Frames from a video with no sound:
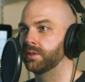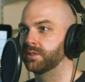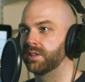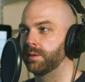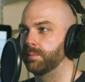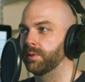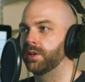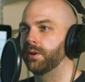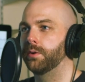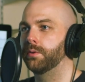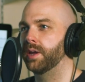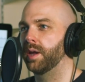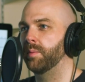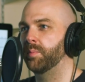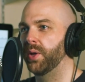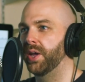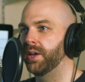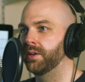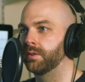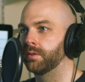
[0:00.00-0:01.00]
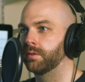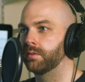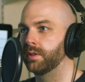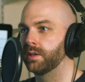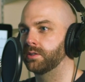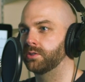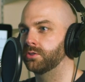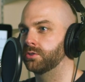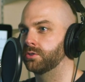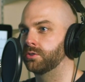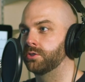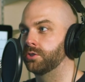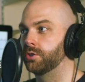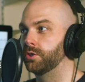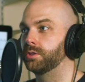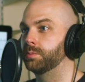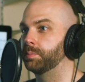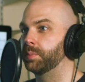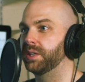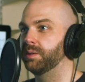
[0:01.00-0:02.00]
except they don't get paid. They're just
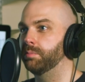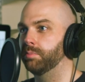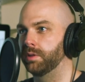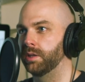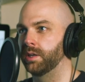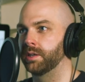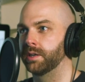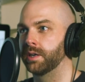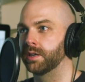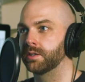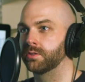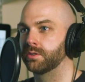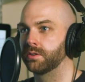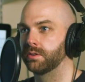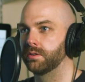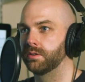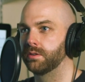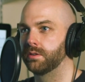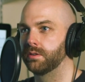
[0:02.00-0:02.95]
good people, I guess.